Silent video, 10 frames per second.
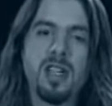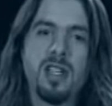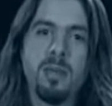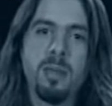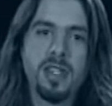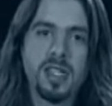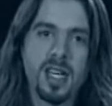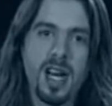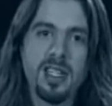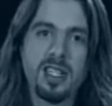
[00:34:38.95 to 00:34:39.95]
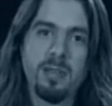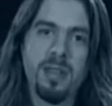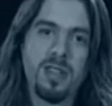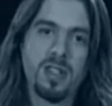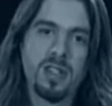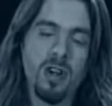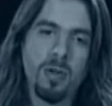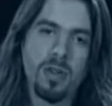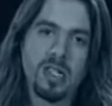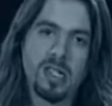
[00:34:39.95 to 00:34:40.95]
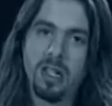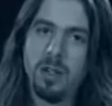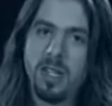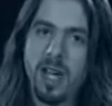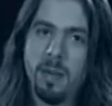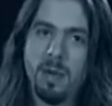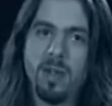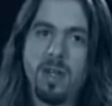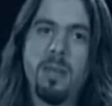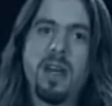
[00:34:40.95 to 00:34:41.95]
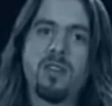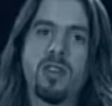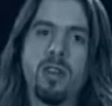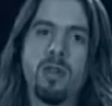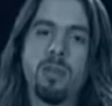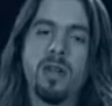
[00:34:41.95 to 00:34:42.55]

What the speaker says: The basic concept is you start with a slow tempo on the metronome,